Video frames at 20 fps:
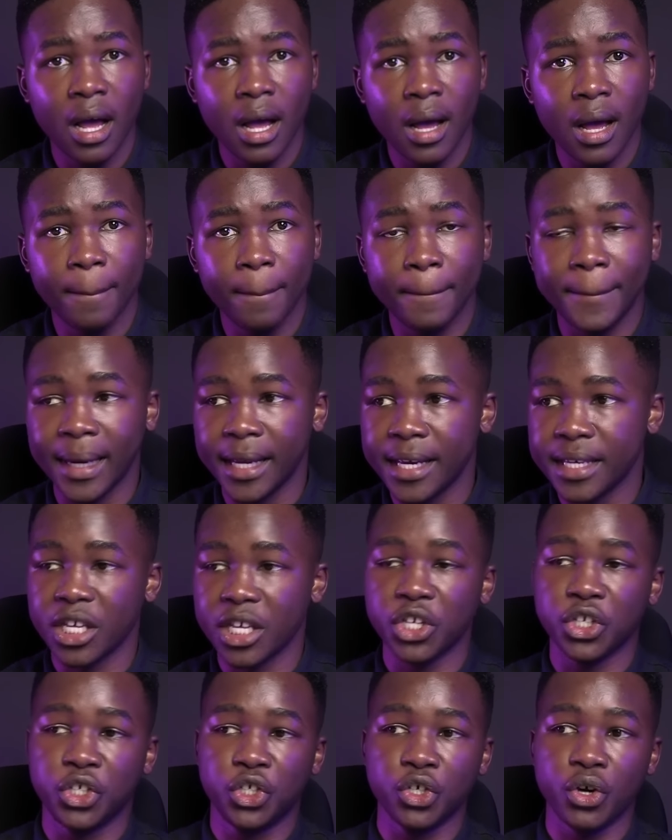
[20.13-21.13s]
please
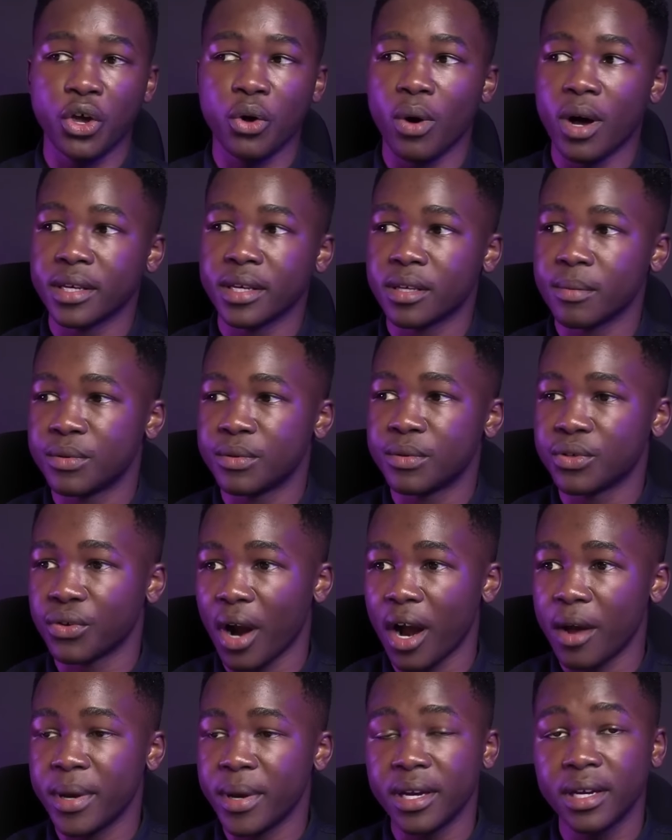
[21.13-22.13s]
ensure you are
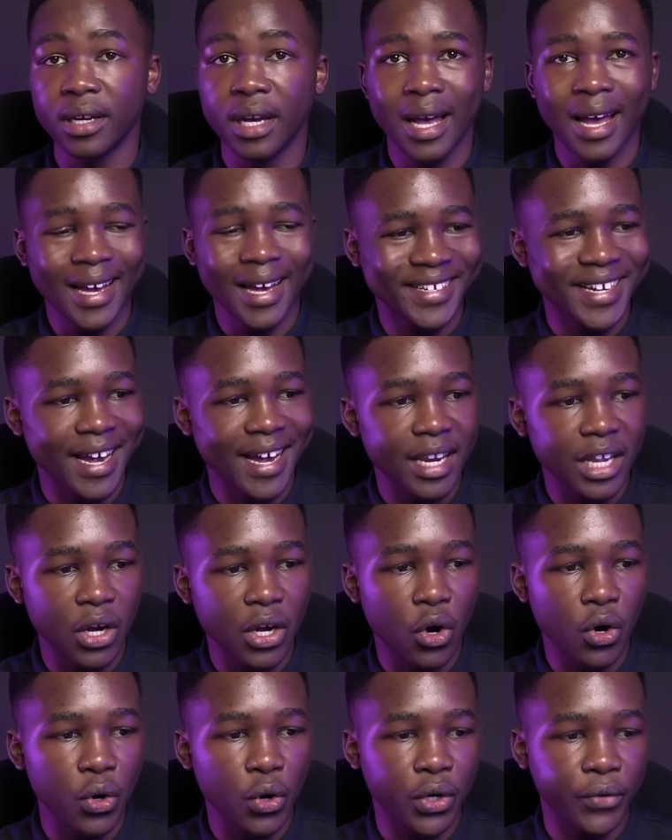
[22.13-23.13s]
subscribing, turning
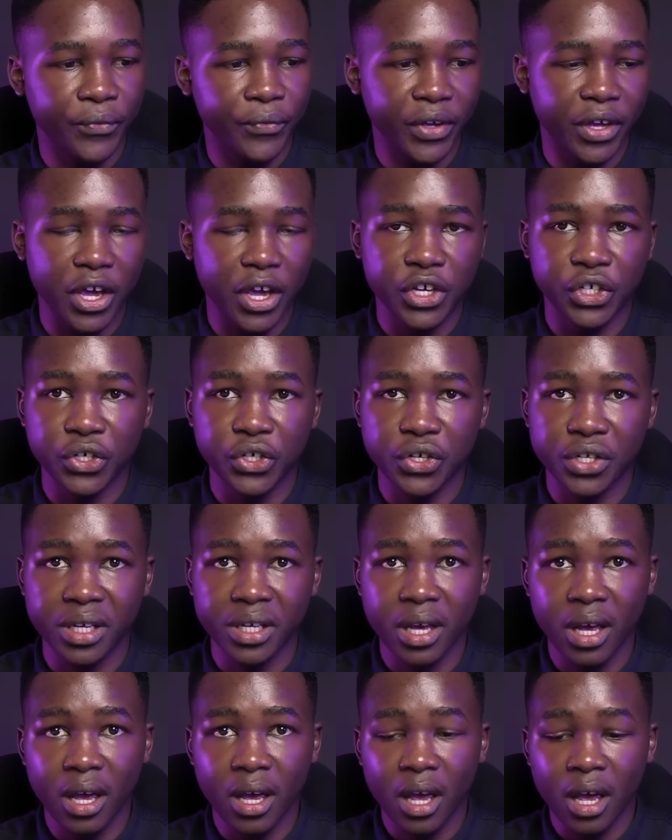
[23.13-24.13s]
on notifications,
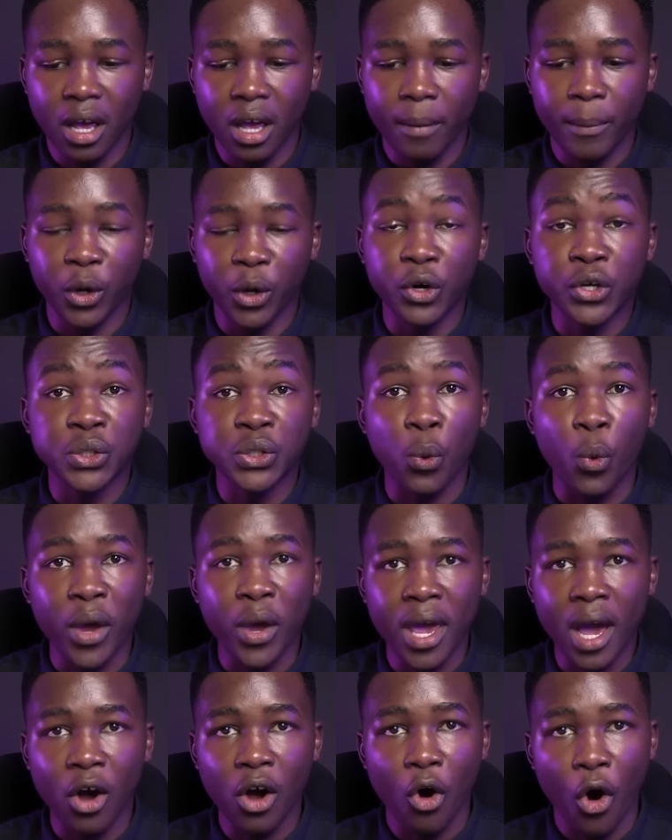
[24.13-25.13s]
because
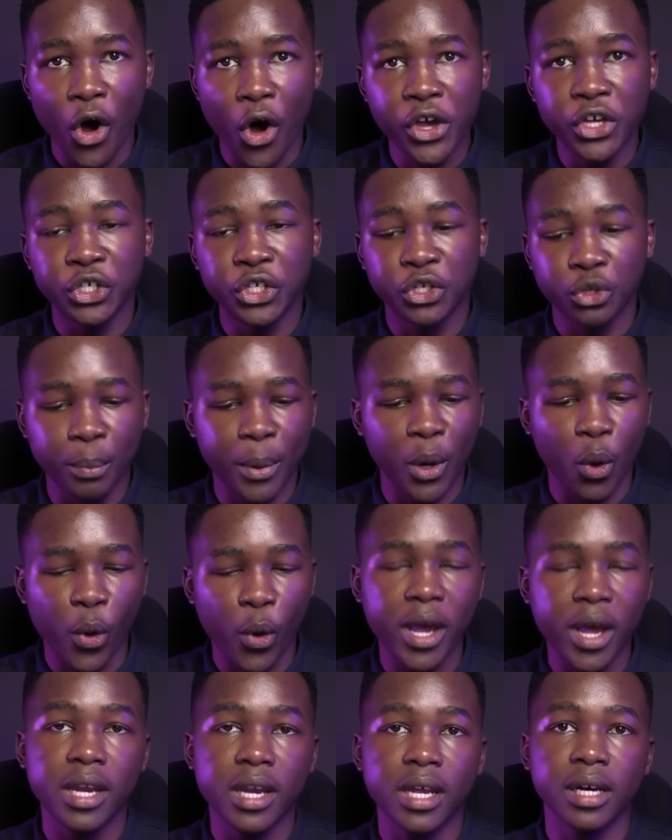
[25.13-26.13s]
we are going to be
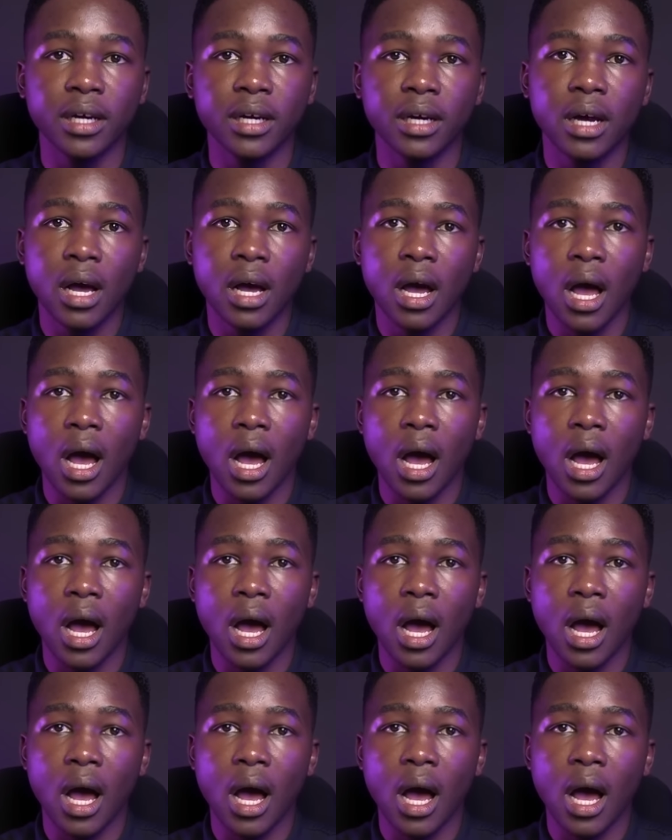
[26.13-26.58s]
winning.